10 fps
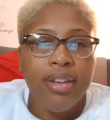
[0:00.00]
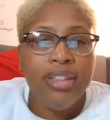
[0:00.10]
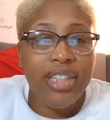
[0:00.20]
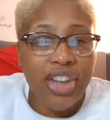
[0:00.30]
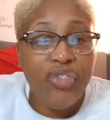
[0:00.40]

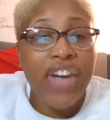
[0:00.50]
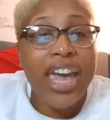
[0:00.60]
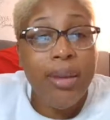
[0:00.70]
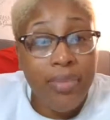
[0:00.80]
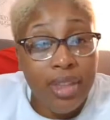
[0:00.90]

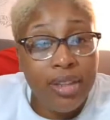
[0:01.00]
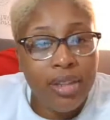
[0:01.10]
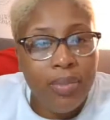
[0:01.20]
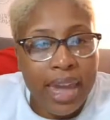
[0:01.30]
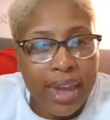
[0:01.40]
defamed
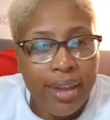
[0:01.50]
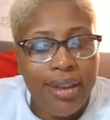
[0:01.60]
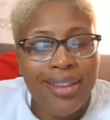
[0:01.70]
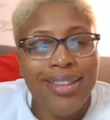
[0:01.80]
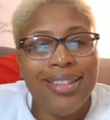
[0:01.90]
this man,
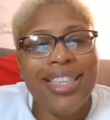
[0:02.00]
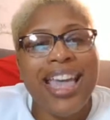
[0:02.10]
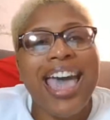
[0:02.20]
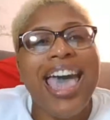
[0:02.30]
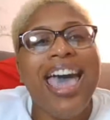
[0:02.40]
and it's
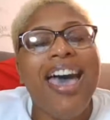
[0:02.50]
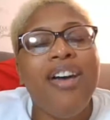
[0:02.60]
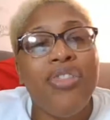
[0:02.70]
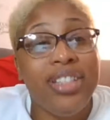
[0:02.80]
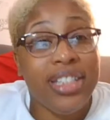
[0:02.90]

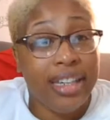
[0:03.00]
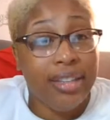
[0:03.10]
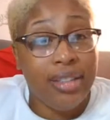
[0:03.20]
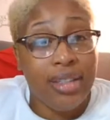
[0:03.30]
evident